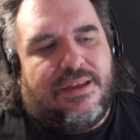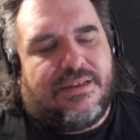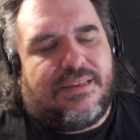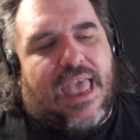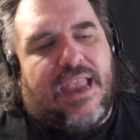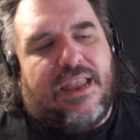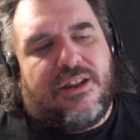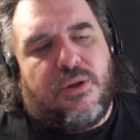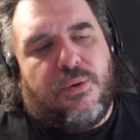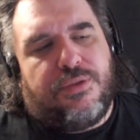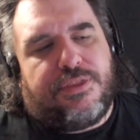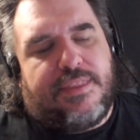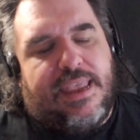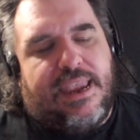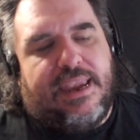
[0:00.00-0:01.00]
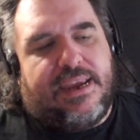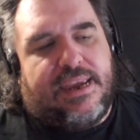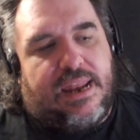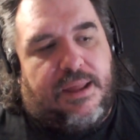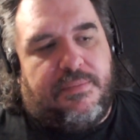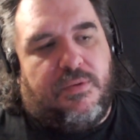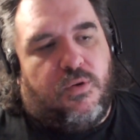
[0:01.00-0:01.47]
I don't think,
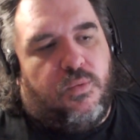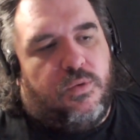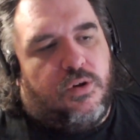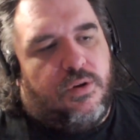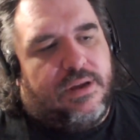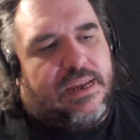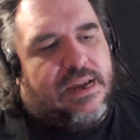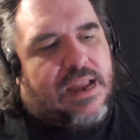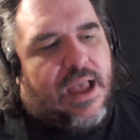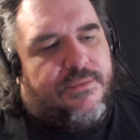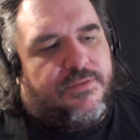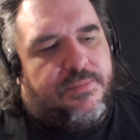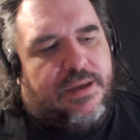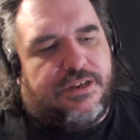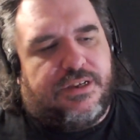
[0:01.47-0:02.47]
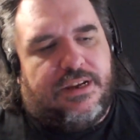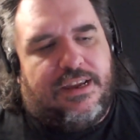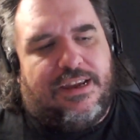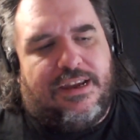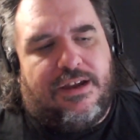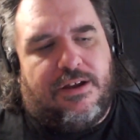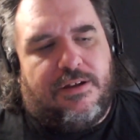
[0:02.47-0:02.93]
and we're going to get confirmation
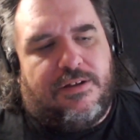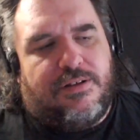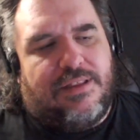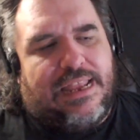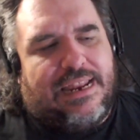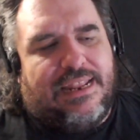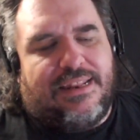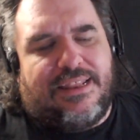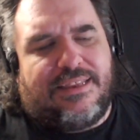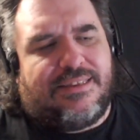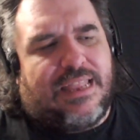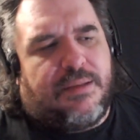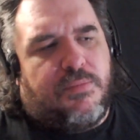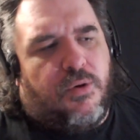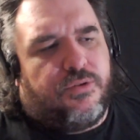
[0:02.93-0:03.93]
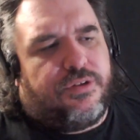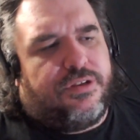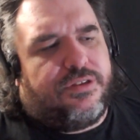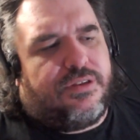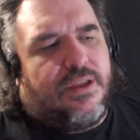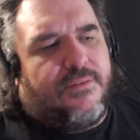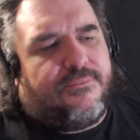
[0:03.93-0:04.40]
here lately. There's like most of the
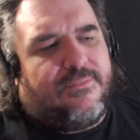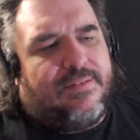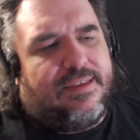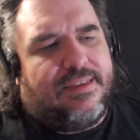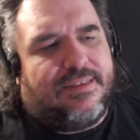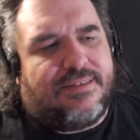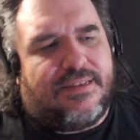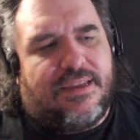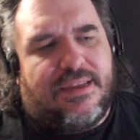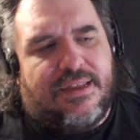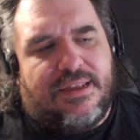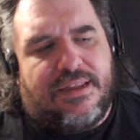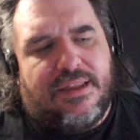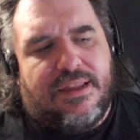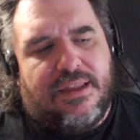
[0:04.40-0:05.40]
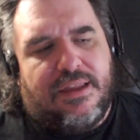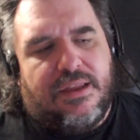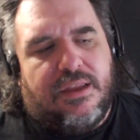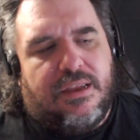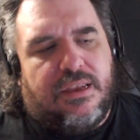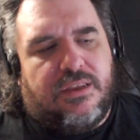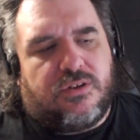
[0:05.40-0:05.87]
stuff is going
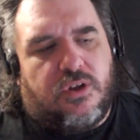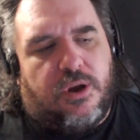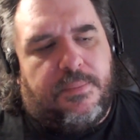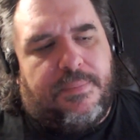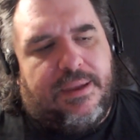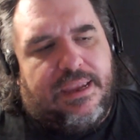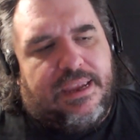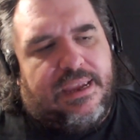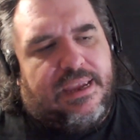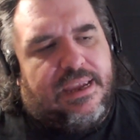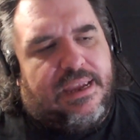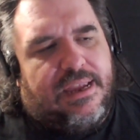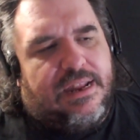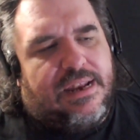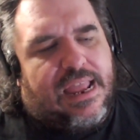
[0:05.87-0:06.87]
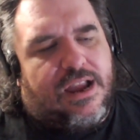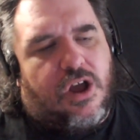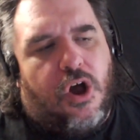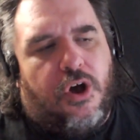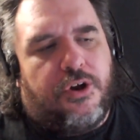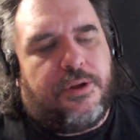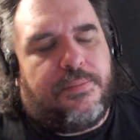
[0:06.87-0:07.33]
to be like
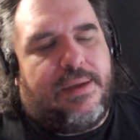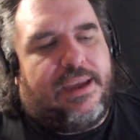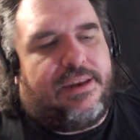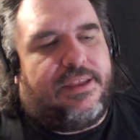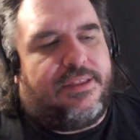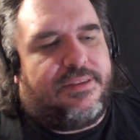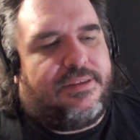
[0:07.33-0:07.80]
automated.